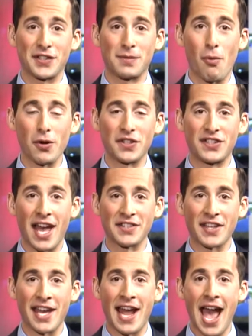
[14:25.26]
#TheSportsDesk
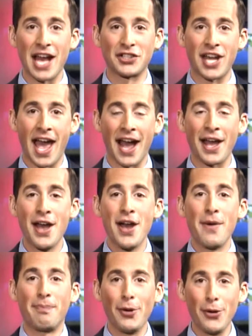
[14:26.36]
and hashtag
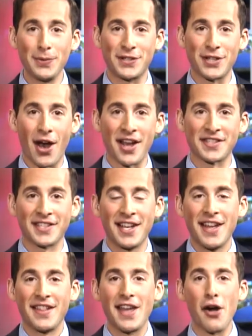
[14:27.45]
#BoomSauce.
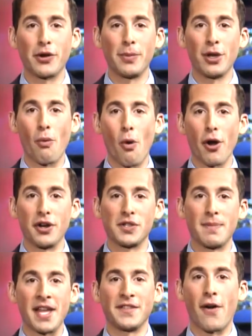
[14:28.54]
The El Camino Warriors
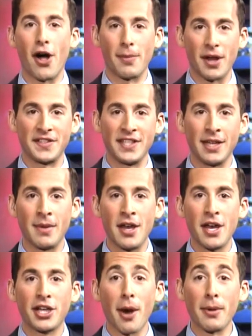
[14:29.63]
men's volleyball team
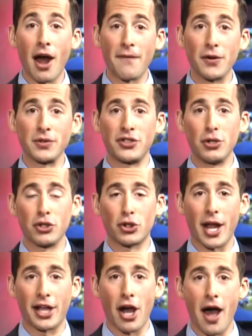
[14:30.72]
coming off those 2
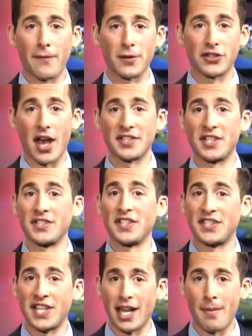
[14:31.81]
straight conference losses to
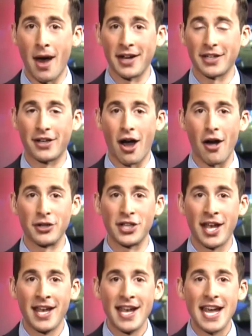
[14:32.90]
Santa Monica College
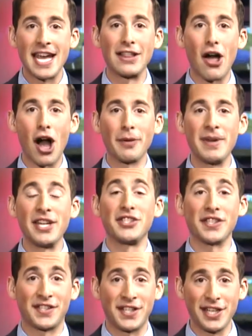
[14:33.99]
and Long Beach
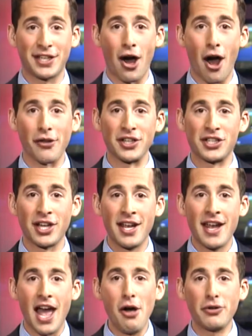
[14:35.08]
City College.
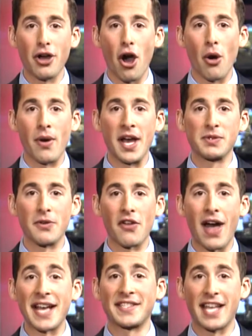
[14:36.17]
Elko has won the
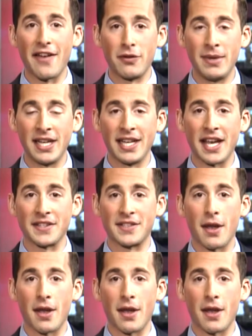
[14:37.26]
last seven meetings